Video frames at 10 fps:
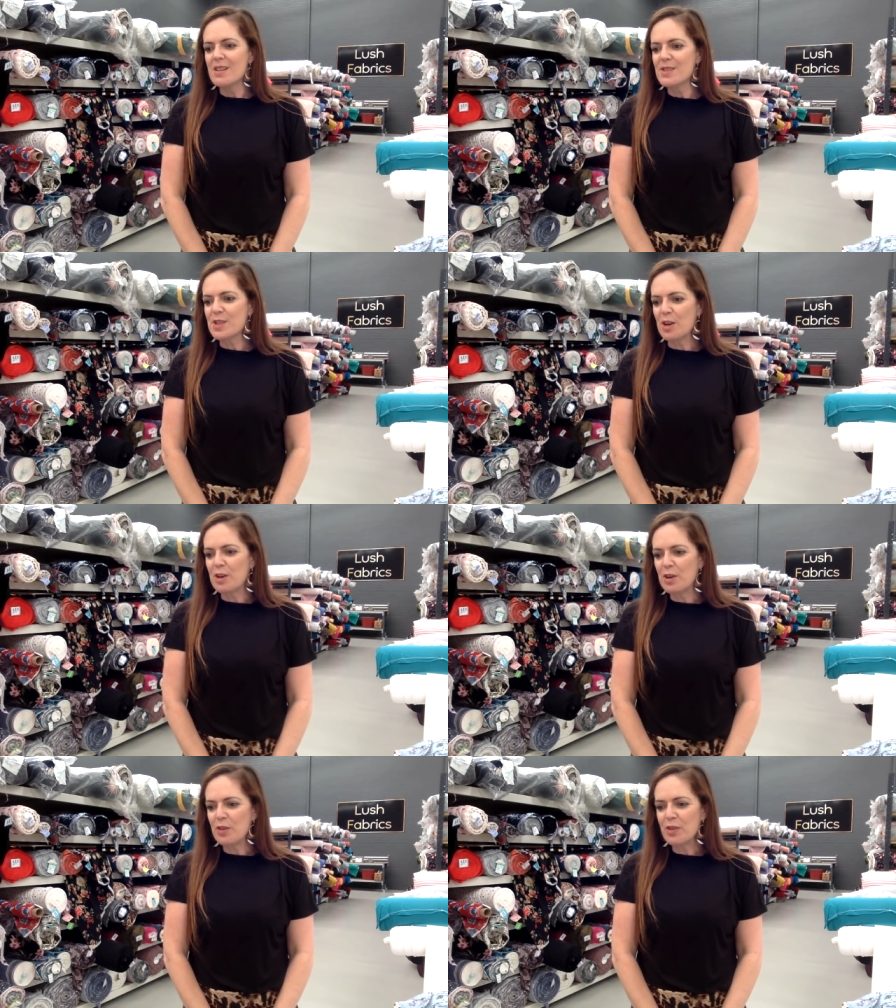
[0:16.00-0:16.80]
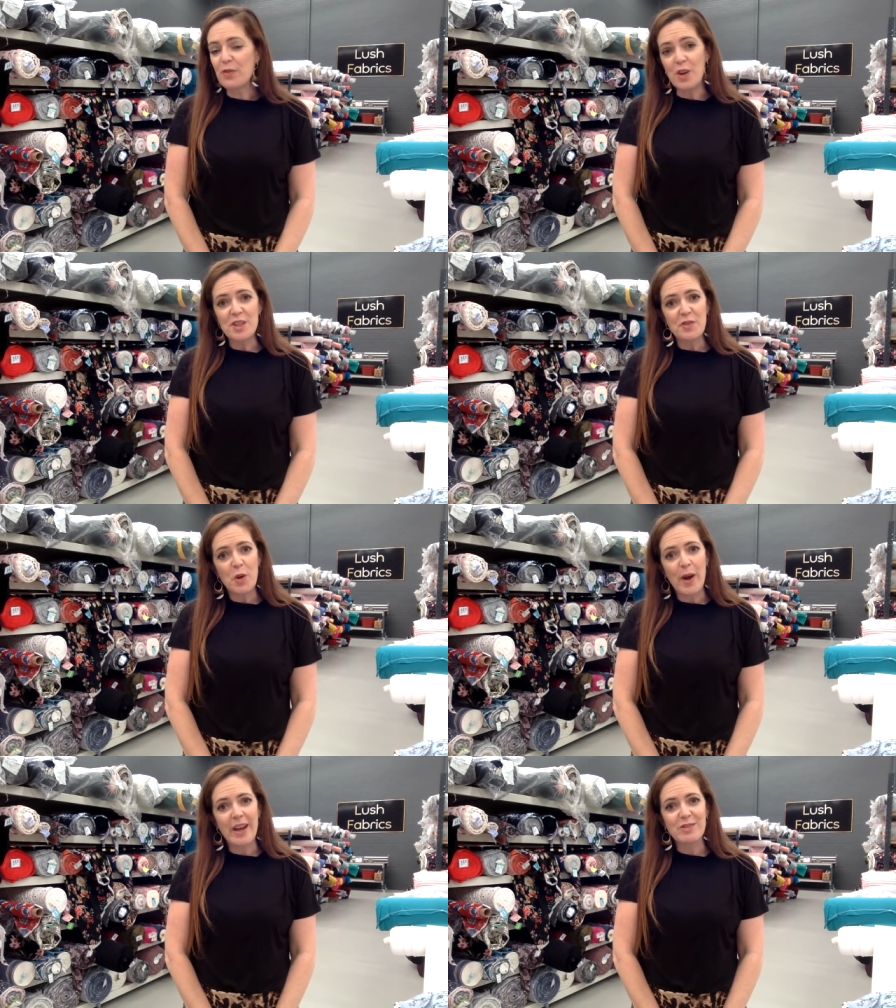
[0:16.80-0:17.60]
So the first
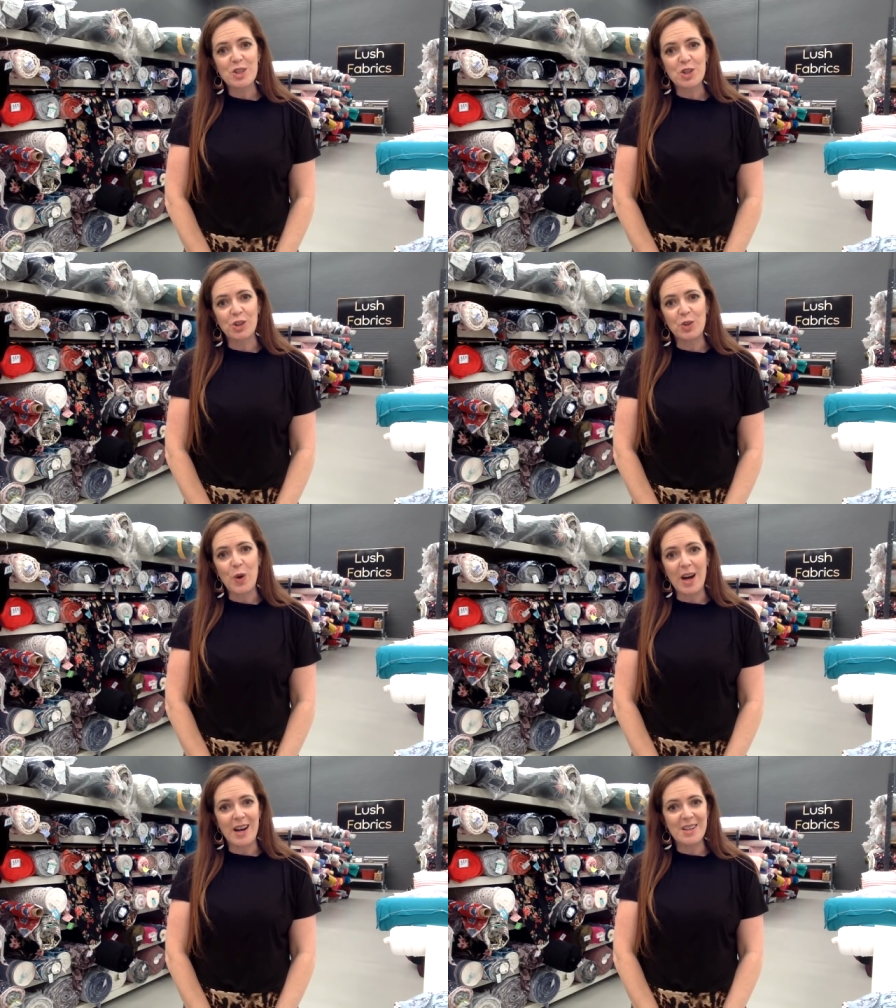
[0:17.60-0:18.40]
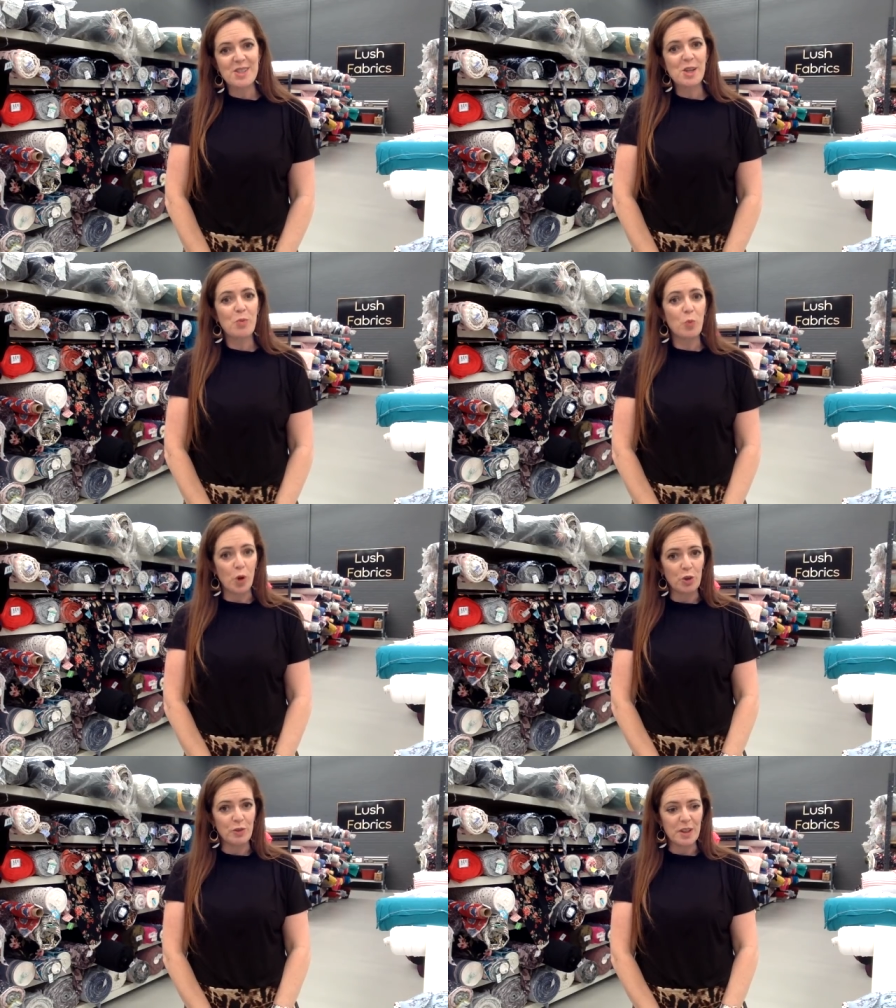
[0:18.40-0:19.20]
few I have to show you are some
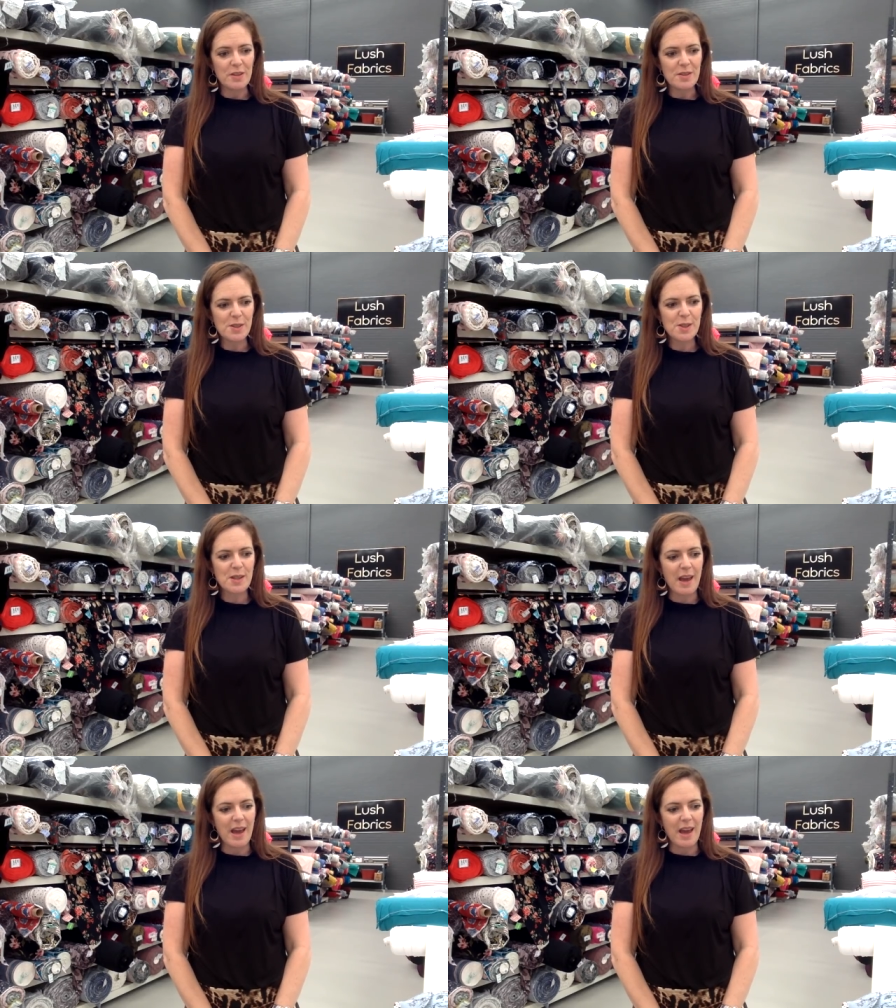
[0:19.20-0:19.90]
wovens,